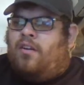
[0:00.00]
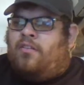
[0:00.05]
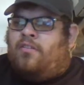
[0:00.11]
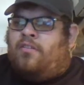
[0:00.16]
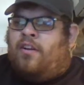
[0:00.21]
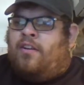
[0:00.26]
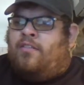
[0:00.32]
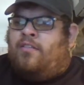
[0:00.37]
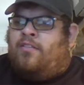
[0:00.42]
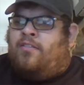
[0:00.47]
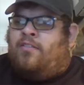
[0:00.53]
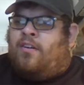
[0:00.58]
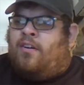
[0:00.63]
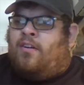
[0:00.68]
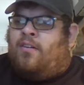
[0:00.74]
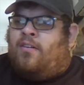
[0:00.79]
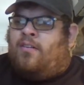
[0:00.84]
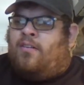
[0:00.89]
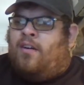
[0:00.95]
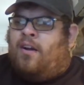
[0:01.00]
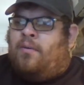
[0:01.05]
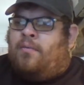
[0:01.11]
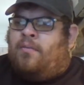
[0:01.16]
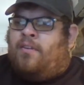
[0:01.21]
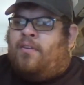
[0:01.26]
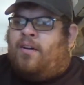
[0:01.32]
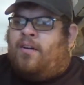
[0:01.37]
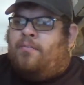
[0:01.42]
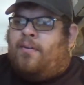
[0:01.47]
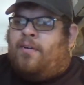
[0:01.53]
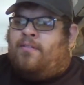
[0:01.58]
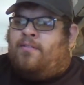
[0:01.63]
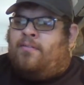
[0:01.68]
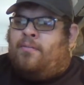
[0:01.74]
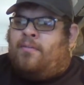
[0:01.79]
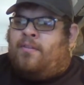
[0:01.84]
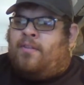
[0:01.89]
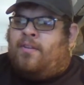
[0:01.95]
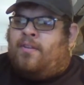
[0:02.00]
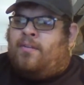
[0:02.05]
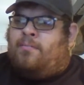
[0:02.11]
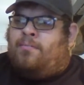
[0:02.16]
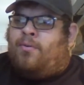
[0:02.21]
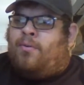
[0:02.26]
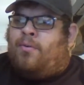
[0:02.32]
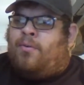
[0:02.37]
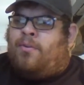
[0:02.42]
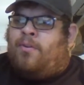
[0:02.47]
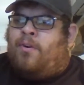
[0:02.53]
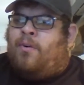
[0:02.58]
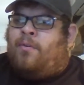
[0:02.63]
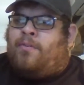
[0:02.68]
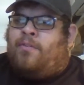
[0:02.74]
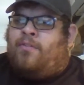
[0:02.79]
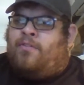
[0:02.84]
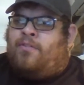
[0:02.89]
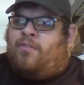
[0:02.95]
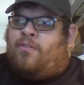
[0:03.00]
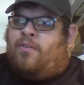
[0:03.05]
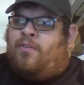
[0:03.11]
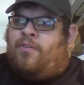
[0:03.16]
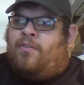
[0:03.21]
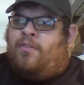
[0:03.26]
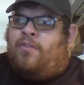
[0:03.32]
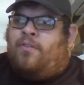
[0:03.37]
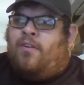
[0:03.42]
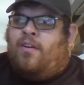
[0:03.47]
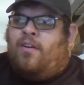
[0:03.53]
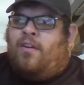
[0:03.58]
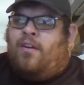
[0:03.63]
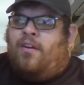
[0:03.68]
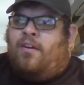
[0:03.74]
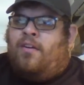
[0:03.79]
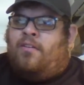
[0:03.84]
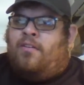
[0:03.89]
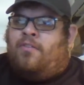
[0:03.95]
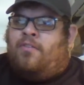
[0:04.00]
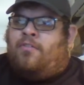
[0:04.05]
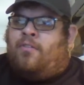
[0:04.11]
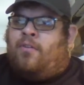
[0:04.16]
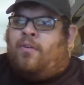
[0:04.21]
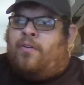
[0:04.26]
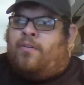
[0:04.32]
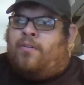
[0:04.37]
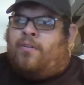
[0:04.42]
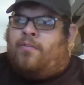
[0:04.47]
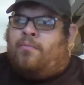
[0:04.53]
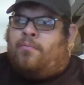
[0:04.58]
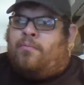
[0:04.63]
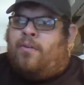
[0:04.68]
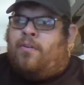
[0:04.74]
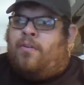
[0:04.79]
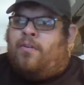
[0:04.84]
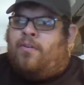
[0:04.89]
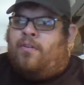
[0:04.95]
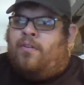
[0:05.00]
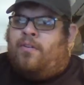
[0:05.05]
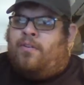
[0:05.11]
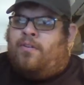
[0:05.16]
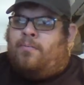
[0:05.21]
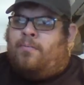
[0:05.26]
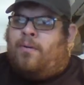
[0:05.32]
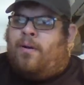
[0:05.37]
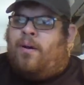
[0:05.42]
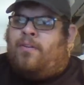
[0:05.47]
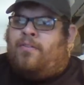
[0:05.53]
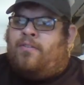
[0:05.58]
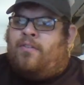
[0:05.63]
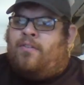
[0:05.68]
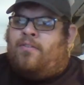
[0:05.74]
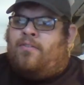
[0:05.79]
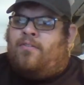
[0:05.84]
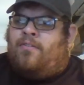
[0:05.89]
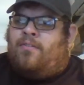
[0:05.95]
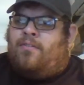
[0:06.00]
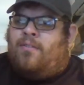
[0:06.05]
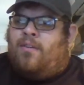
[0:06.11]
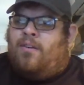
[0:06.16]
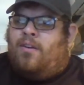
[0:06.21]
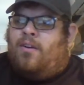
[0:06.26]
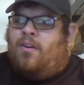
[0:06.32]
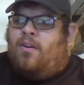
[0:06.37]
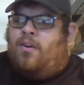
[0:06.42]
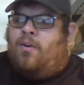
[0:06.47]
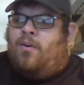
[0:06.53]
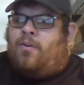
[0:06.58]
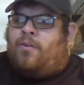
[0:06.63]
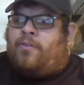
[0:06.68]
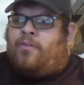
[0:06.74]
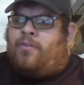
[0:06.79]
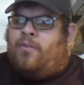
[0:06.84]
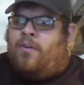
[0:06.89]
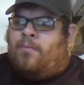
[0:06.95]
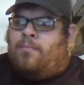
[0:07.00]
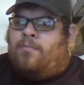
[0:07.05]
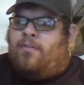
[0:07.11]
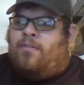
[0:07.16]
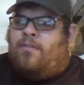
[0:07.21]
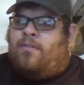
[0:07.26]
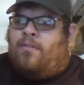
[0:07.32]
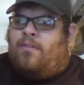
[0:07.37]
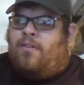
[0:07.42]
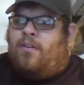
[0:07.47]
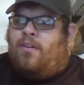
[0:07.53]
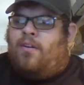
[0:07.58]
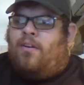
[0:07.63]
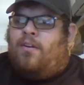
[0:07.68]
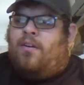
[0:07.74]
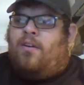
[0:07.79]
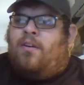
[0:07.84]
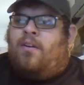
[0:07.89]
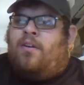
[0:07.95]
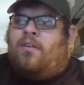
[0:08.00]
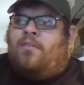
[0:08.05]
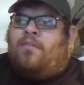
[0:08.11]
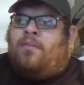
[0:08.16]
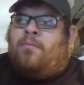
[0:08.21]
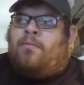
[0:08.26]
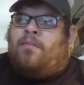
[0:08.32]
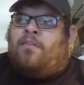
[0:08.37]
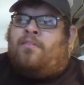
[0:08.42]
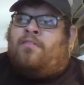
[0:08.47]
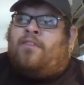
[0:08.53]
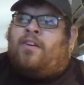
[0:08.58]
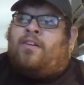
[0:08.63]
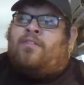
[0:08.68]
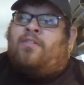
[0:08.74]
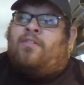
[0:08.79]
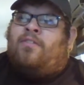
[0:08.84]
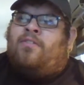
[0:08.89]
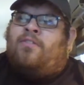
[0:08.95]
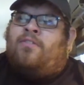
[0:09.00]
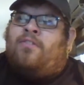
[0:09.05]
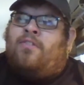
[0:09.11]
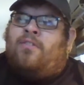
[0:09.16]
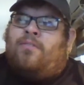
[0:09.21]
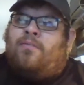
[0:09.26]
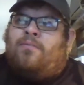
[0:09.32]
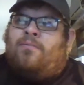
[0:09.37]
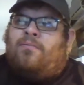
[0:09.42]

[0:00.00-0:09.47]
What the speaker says: chances are I would not mess with the protocol because you could destroy your computer in the process or corrupt some of the sectors.